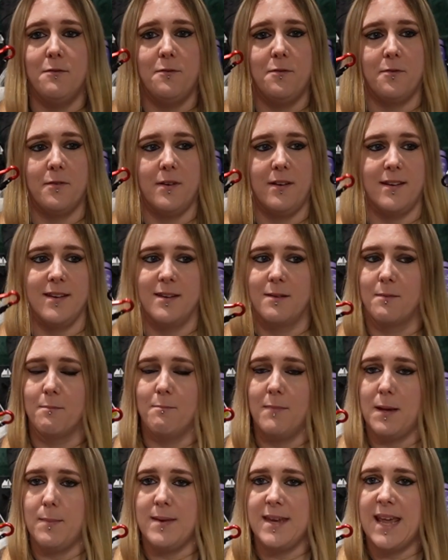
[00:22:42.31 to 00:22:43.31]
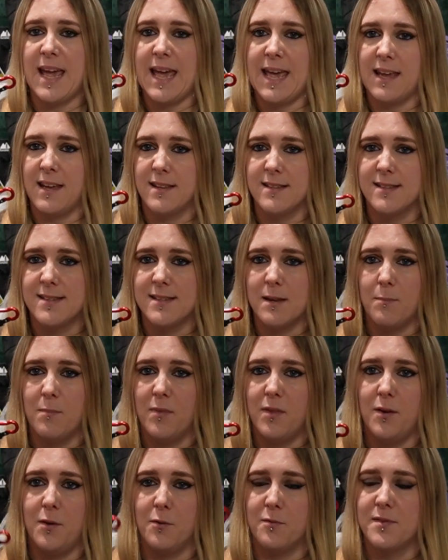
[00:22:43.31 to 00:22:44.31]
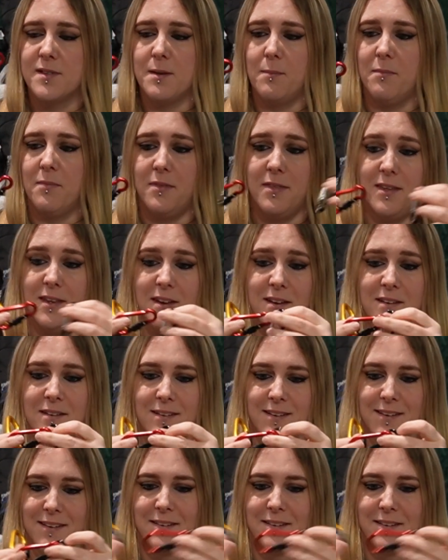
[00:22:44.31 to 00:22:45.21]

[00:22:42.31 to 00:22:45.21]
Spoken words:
for like maybe hanging something off something.